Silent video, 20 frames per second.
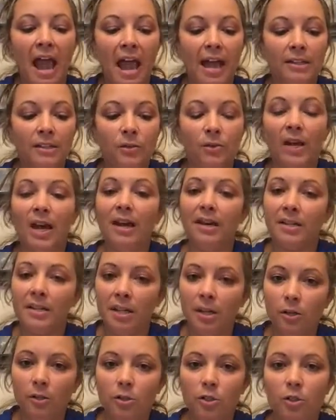And so it kind of
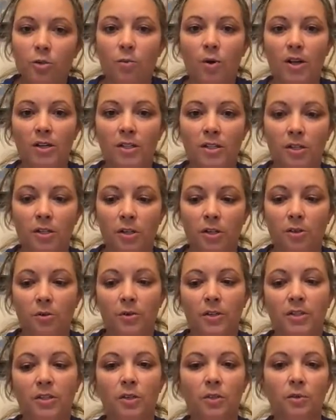tells you what to do. And